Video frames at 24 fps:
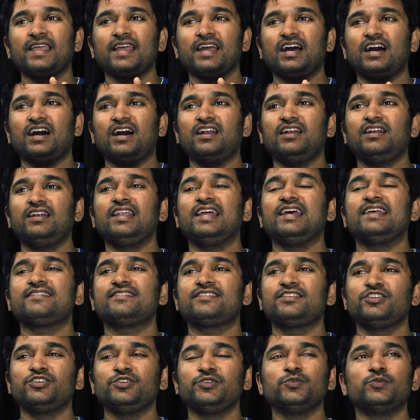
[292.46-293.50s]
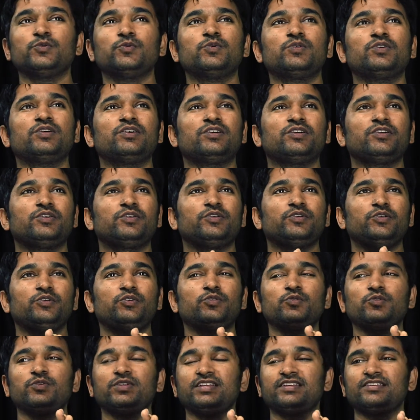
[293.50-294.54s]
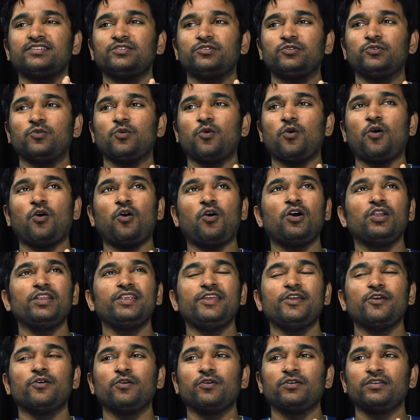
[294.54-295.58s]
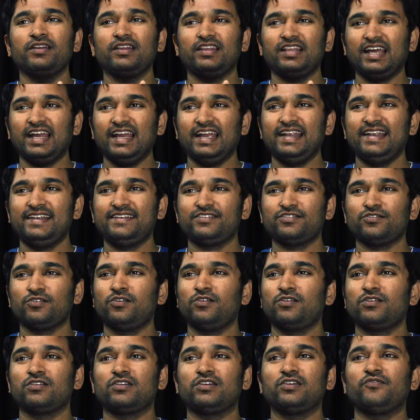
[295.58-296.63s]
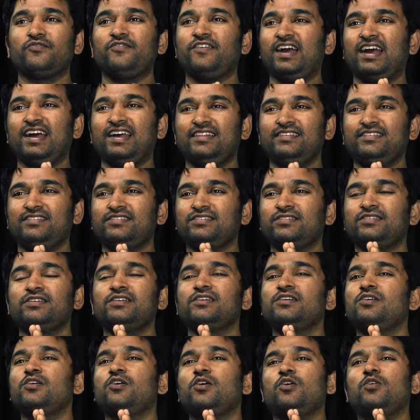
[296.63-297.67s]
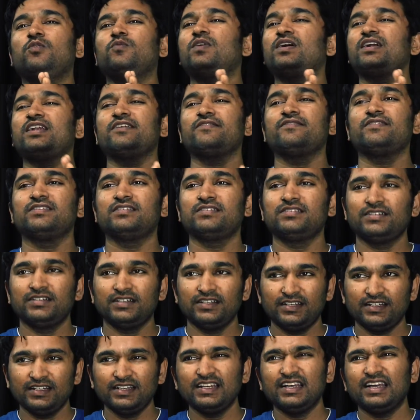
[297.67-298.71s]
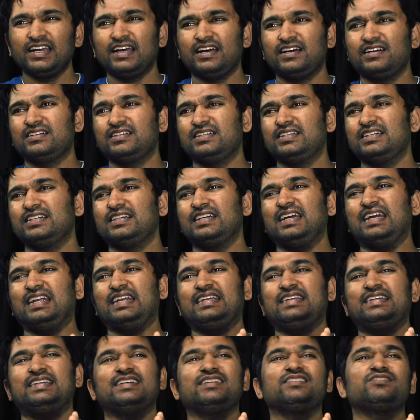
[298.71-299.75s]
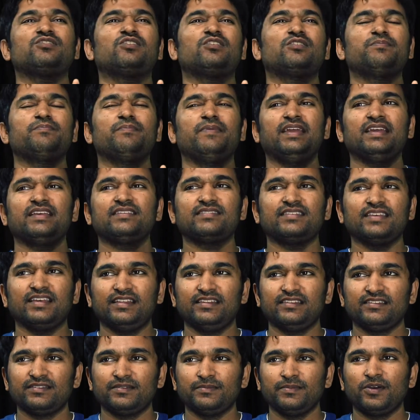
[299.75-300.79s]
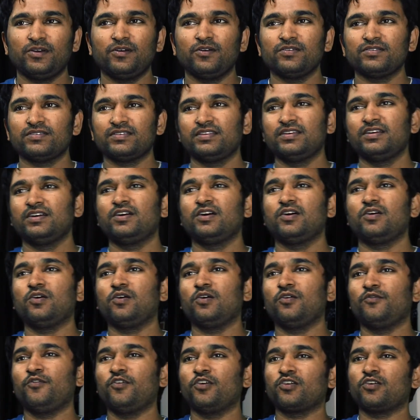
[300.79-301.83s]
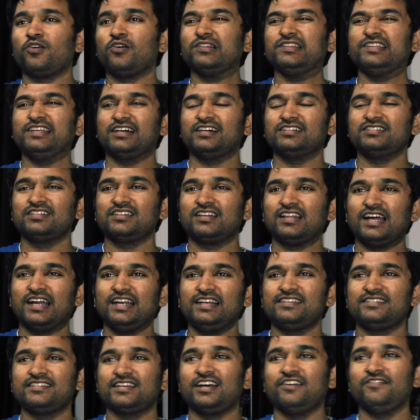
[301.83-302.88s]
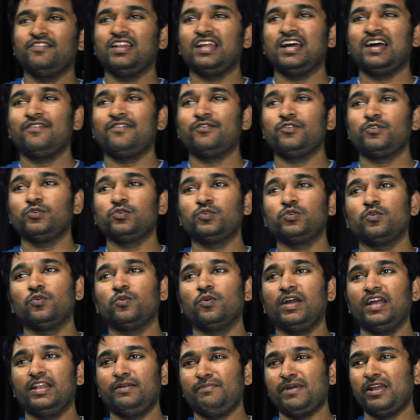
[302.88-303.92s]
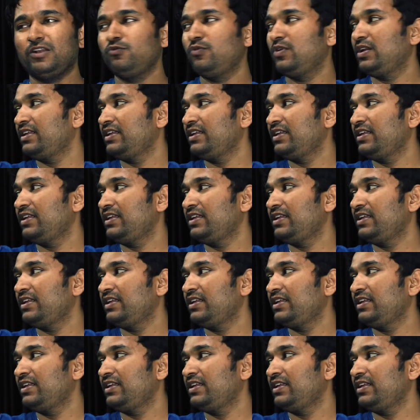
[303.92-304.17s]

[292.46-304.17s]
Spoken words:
unless you do this to all your lights or fans or whatever, it does not make sense, because for all the other lights I will have to go and manually